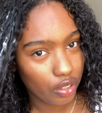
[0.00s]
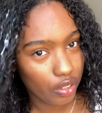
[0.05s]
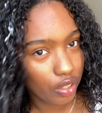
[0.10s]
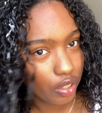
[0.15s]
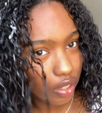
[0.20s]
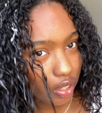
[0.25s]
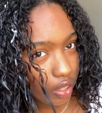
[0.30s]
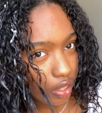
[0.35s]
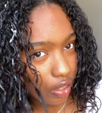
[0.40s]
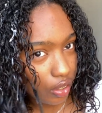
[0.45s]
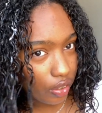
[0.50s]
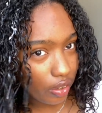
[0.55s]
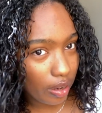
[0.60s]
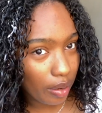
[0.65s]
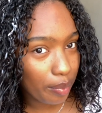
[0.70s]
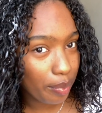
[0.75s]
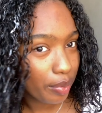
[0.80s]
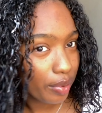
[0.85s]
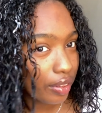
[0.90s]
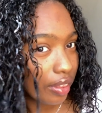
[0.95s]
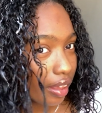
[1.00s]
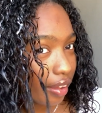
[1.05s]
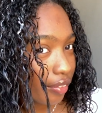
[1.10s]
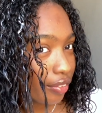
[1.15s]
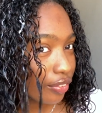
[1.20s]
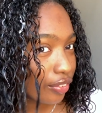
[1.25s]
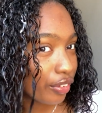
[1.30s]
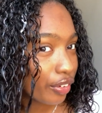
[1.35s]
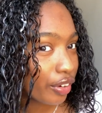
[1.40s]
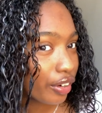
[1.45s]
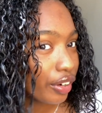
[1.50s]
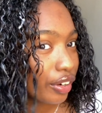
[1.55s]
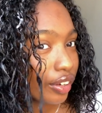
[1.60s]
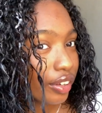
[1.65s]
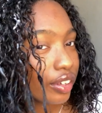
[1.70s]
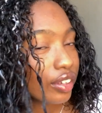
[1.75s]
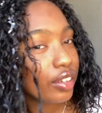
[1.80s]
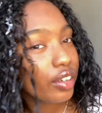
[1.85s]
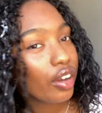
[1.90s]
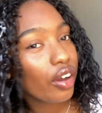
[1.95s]
Right, put that
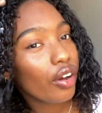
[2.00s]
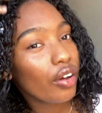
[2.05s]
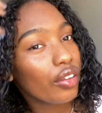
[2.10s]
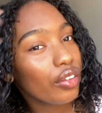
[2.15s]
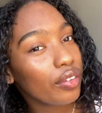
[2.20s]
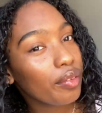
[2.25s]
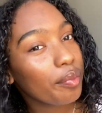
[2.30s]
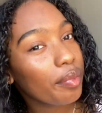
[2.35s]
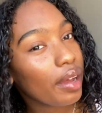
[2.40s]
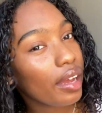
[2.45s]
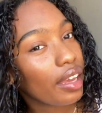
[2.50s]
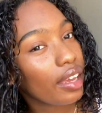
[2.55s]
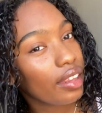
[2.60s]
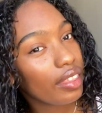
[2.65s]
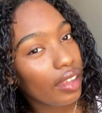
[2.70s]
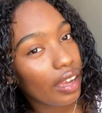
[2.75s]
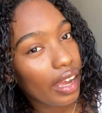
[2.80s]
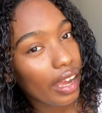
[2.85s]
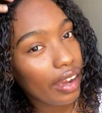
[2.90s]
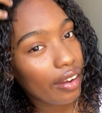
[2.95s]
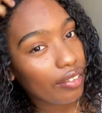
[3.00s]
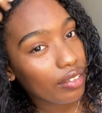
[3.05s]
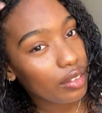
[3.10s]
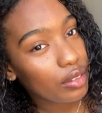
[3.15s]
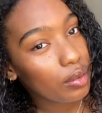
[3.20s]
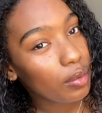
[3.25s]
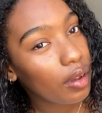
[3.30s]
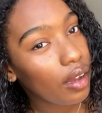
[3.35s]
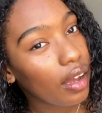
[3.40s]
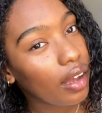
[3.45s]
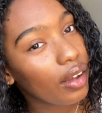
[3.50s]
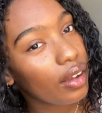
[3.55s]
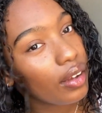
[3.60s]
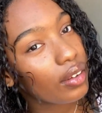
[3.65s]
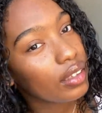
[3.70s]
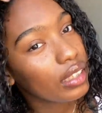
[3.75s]
through, go on the back of the hair as well.